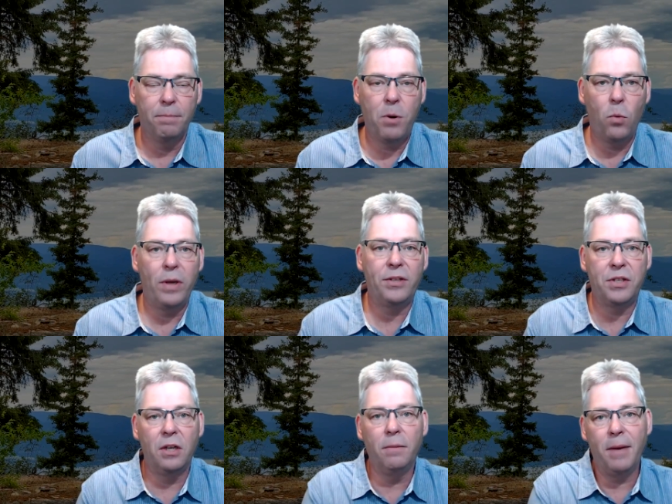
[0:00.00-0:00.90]
But we
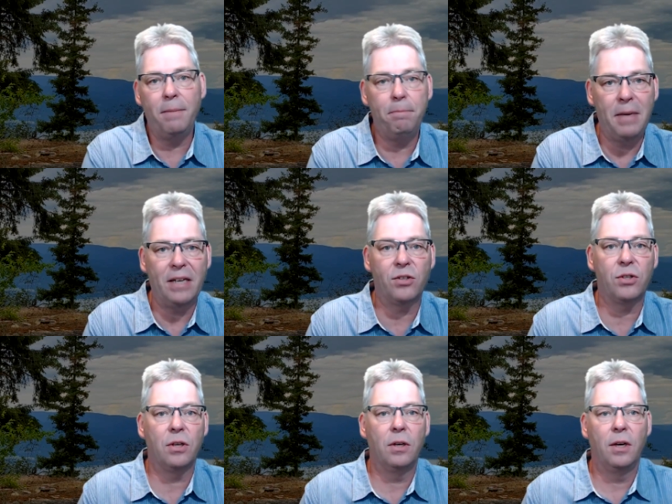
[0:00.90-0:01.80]
still may
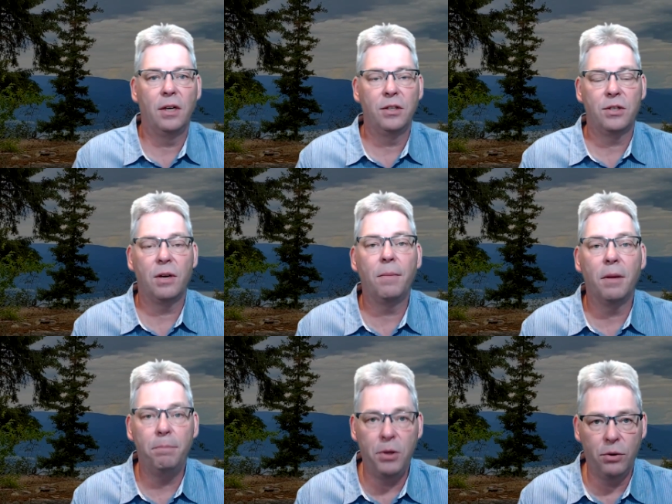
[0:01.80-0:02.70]
miss some of
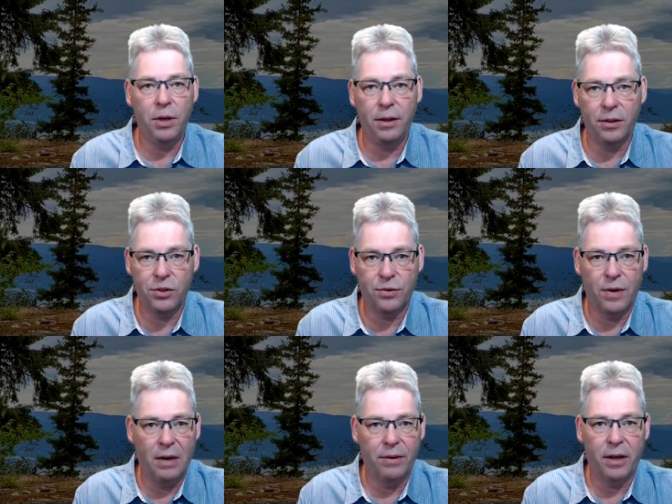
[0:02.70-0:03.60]
the beauty that's
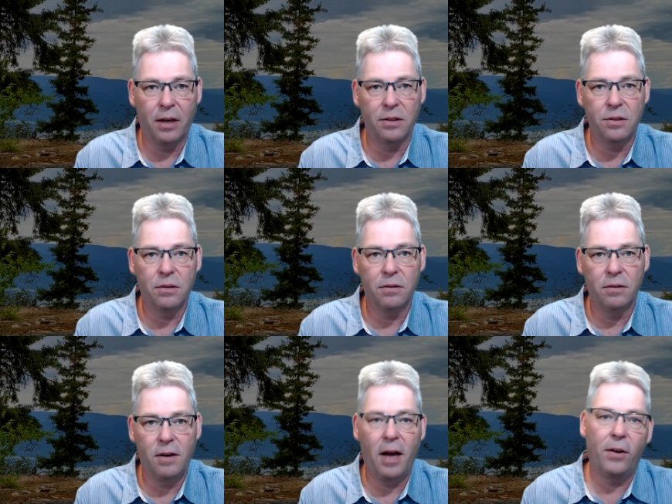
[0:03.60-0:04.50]
surrounding us.
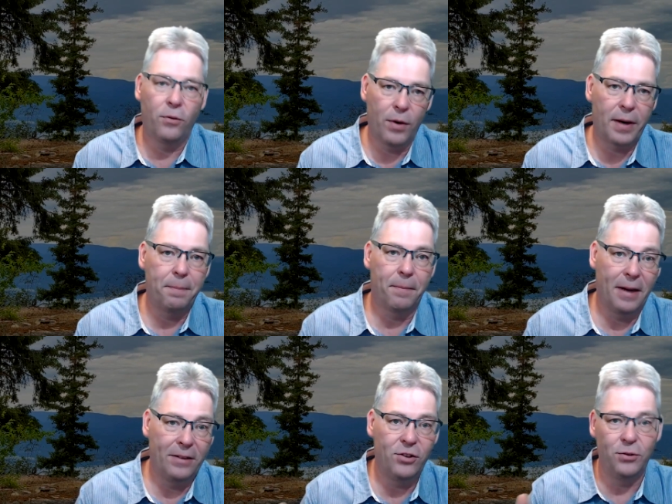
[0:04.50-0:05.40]
I don't
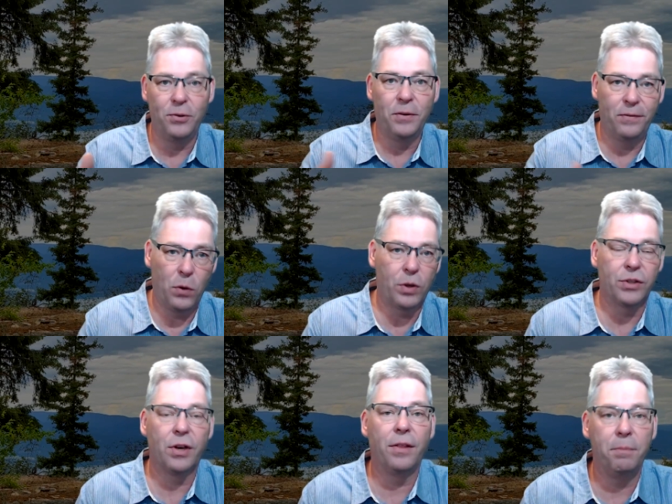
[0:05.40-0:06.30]
recommend you
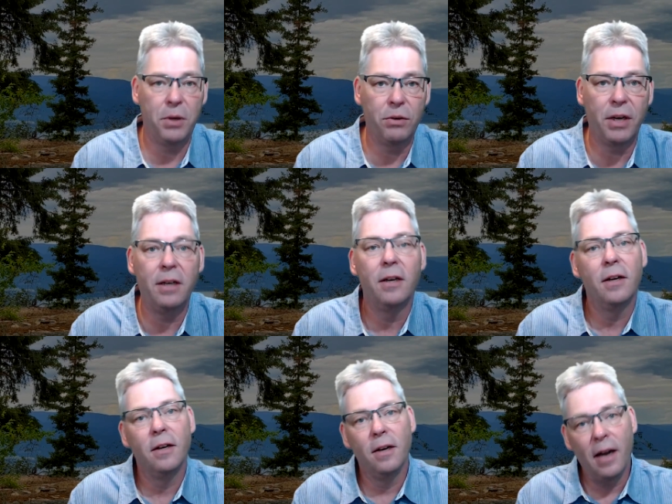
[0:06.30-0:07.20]
focus on the beauty
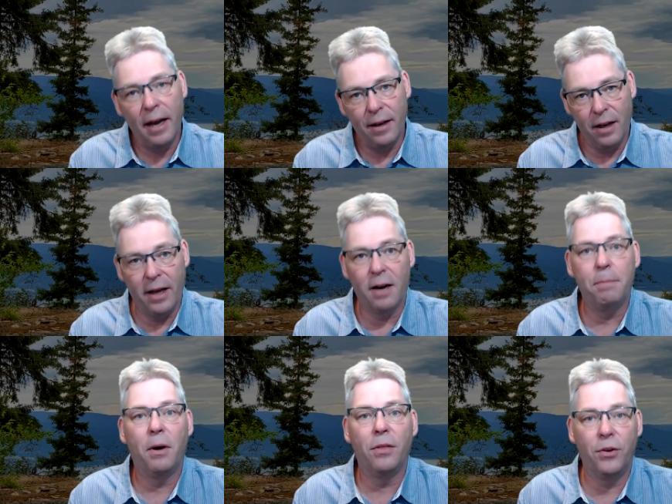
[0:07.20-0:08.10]
and let
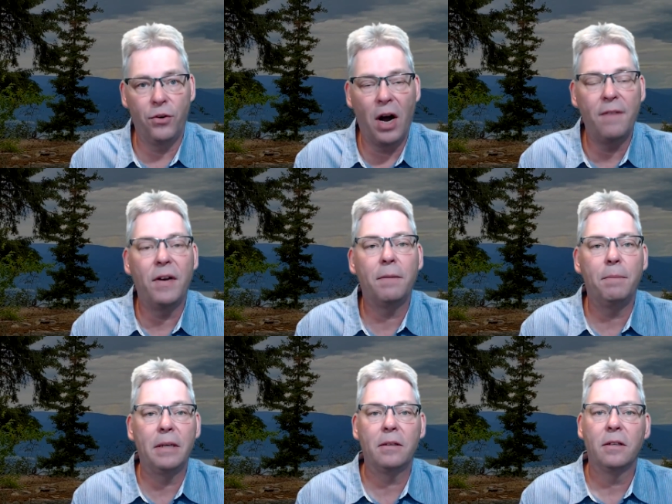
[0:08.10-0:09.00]
up on the driving,
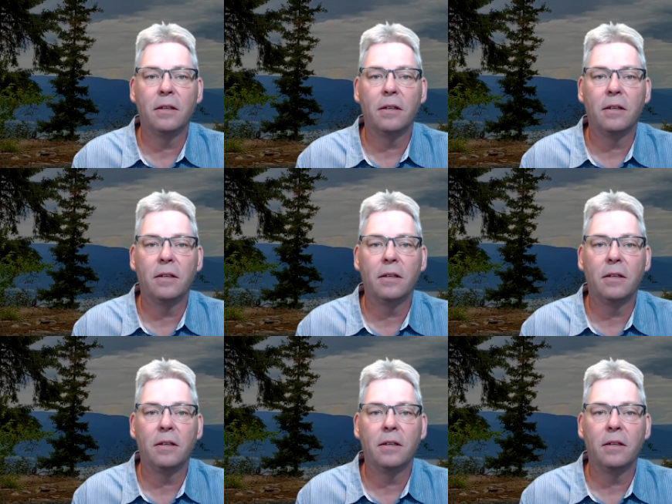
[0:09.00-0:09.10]
but